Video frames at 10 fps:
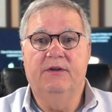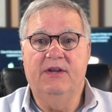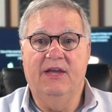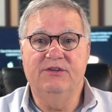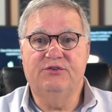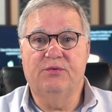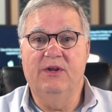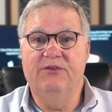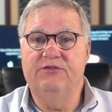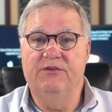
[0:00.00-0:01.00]
Today's
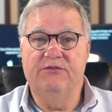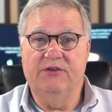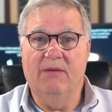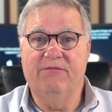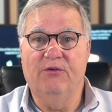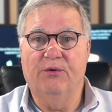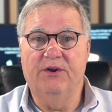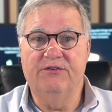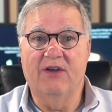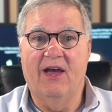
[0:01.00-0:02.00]
trends in
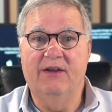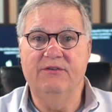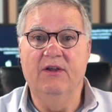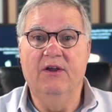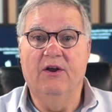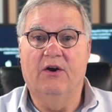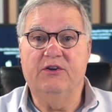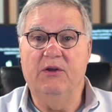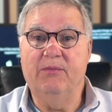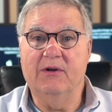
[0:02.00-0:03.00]
subfloor design
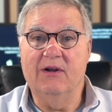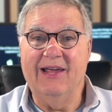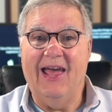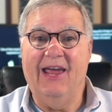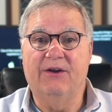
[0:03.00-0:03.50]
are typically